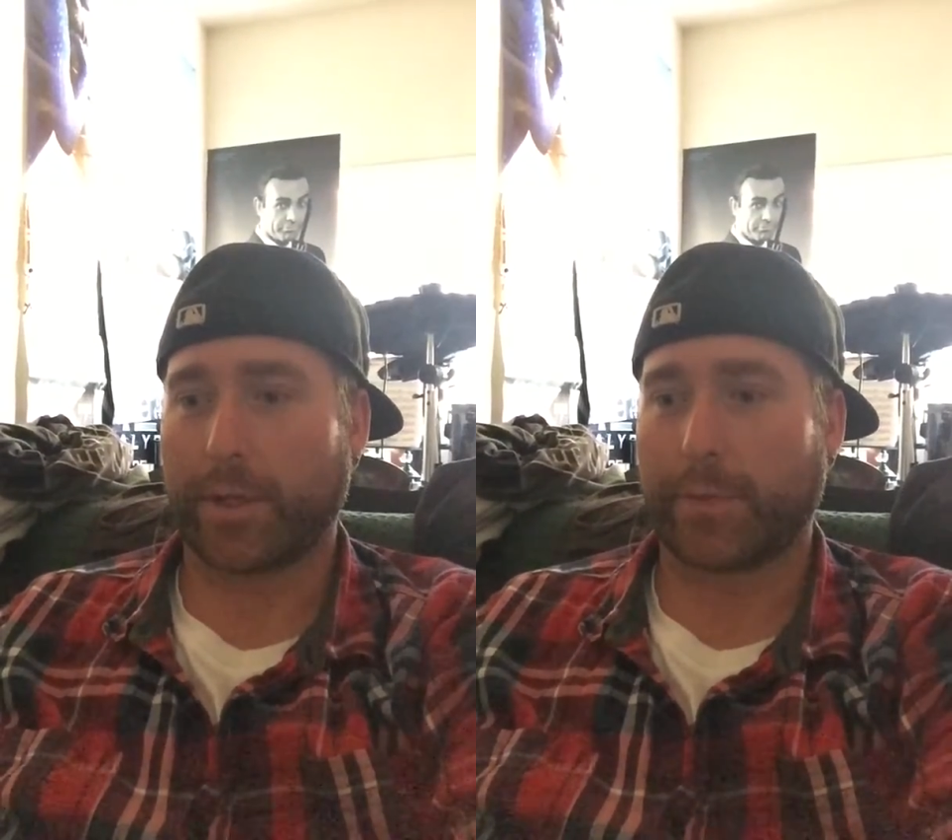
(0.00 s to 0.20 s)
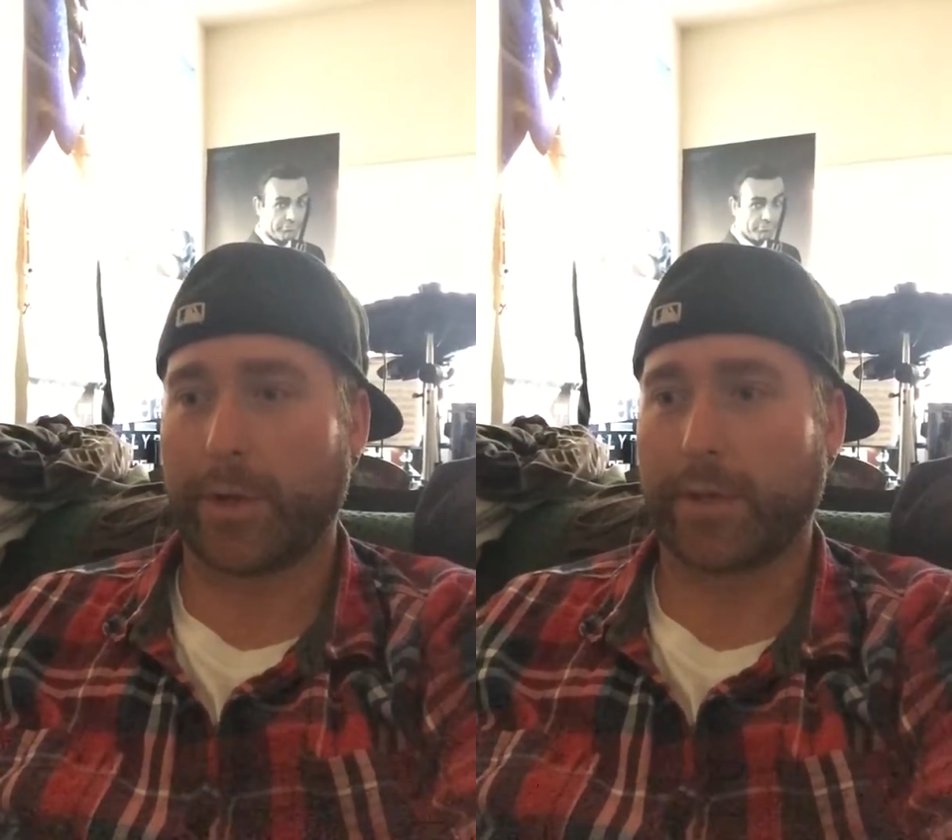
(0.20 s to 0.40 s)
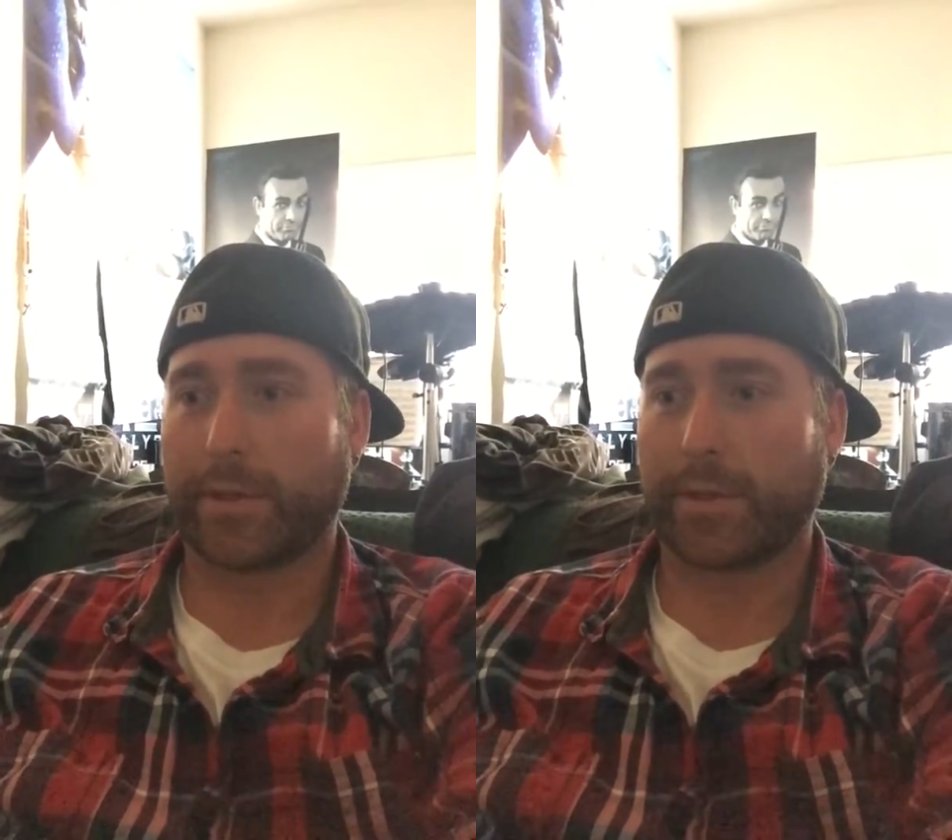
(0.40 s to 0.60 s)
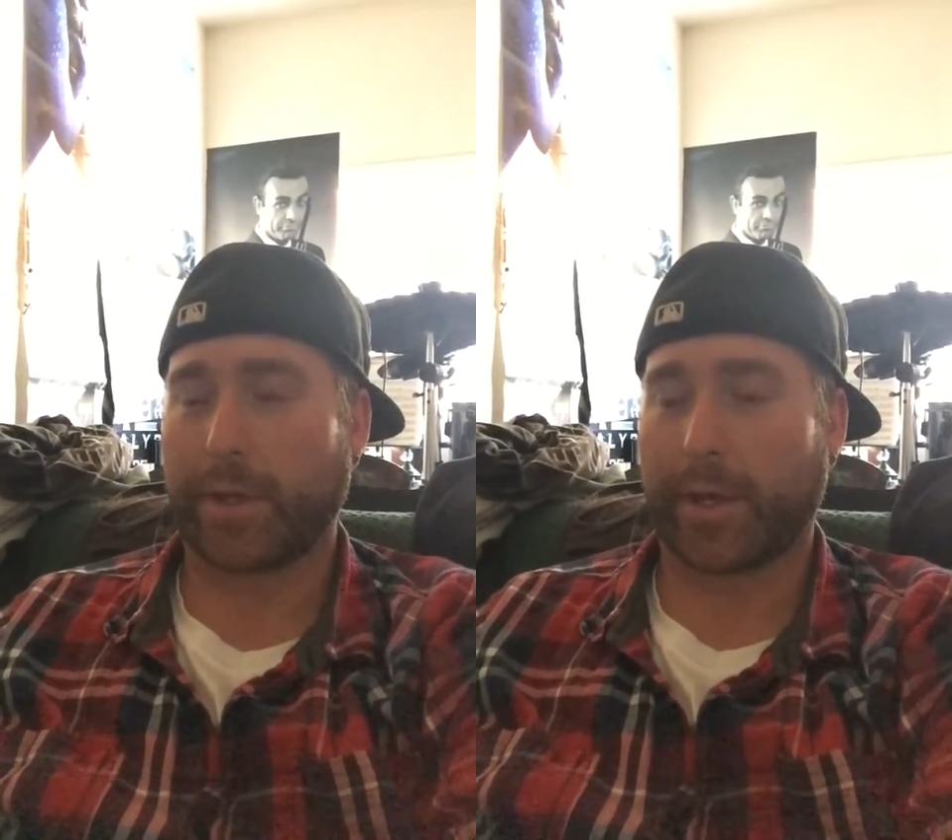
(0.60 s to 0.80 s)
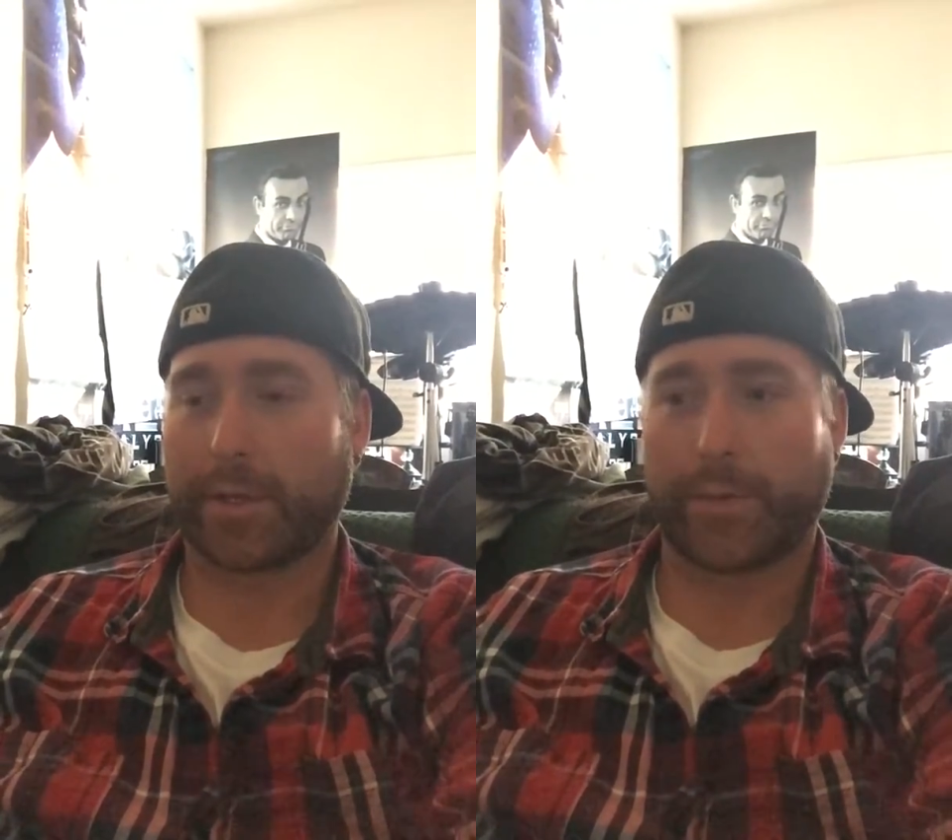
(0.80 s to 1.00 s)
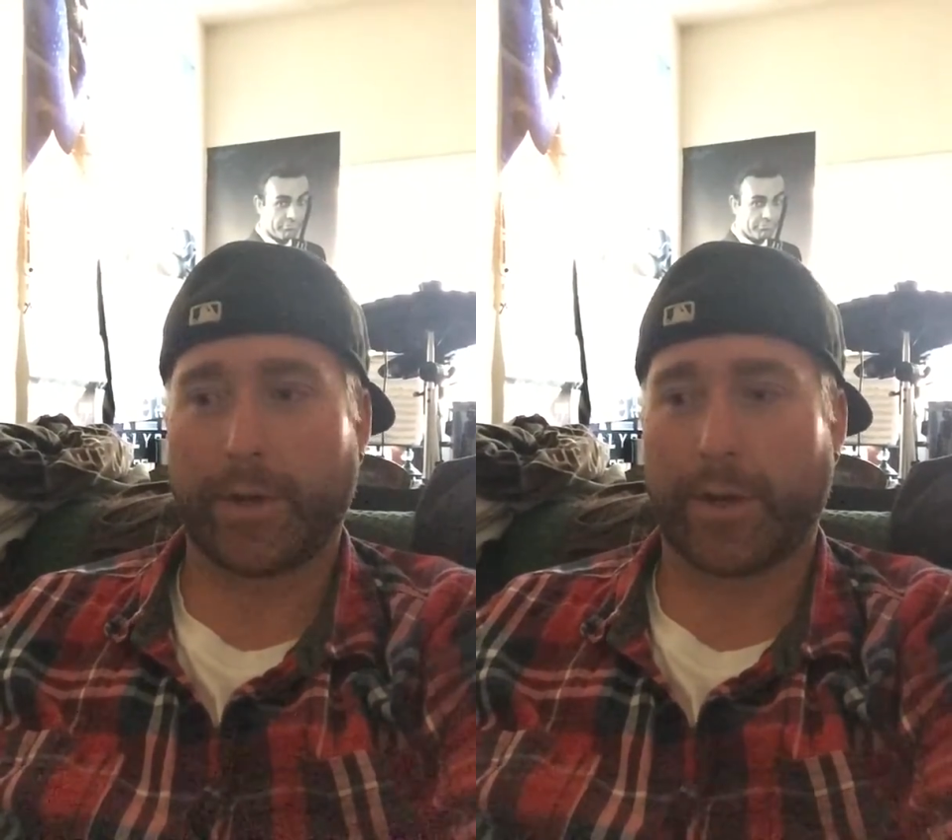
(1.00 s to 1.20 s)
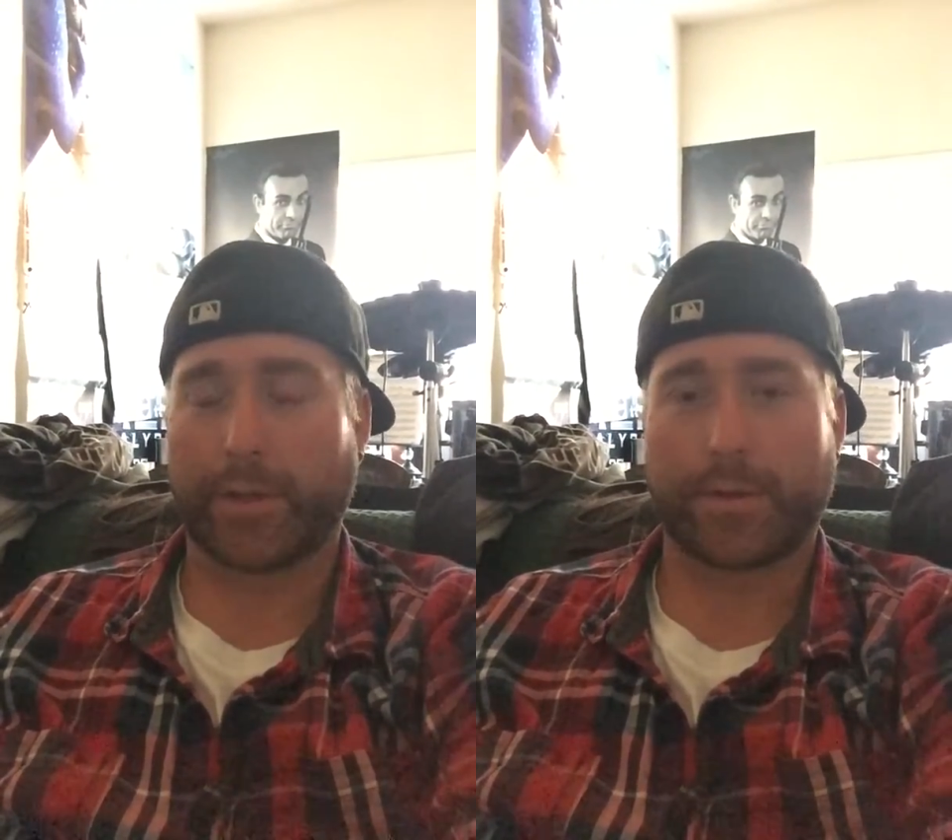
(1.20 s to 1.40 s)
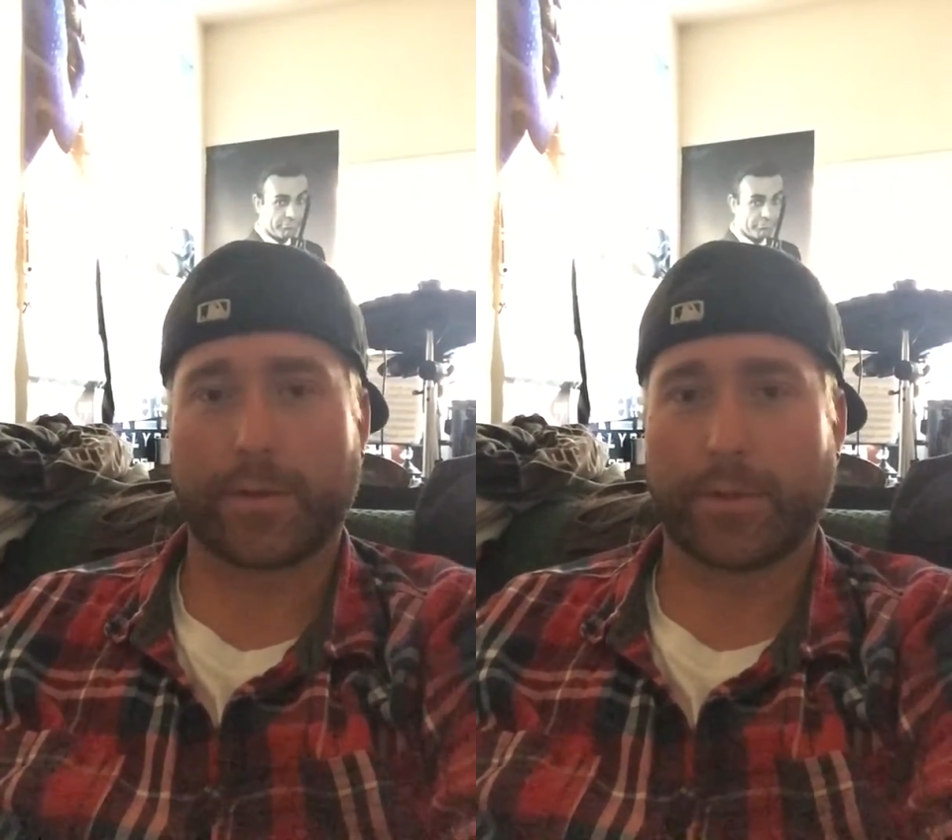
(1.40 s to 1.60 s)
the experiences I
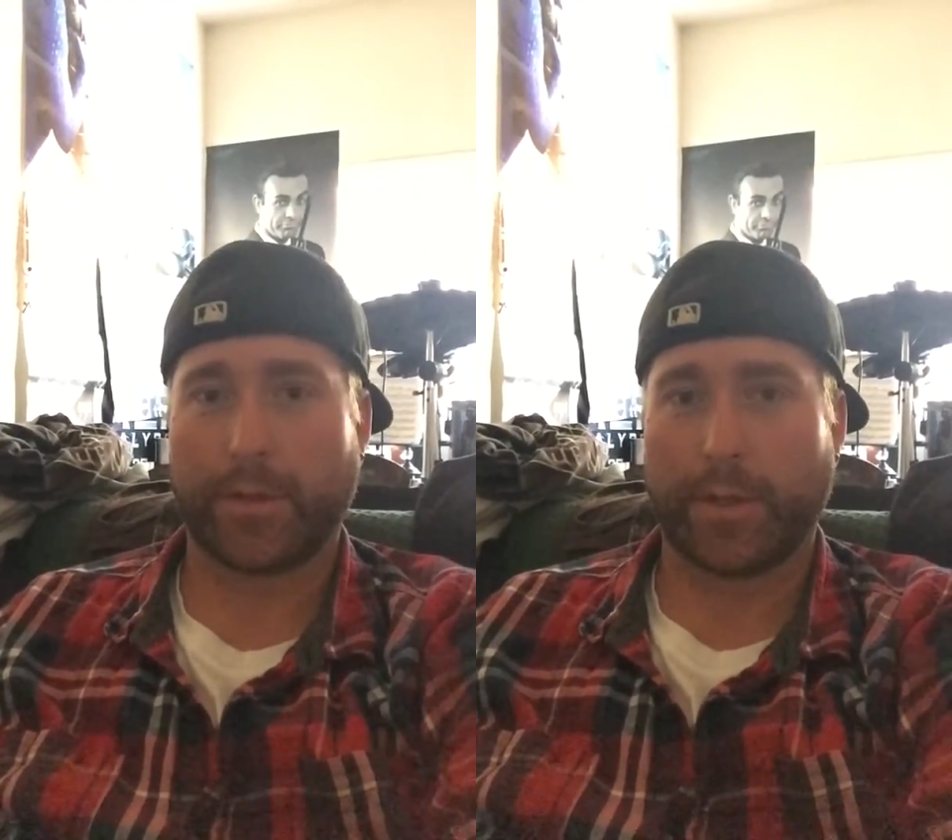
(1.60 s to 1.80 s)
experience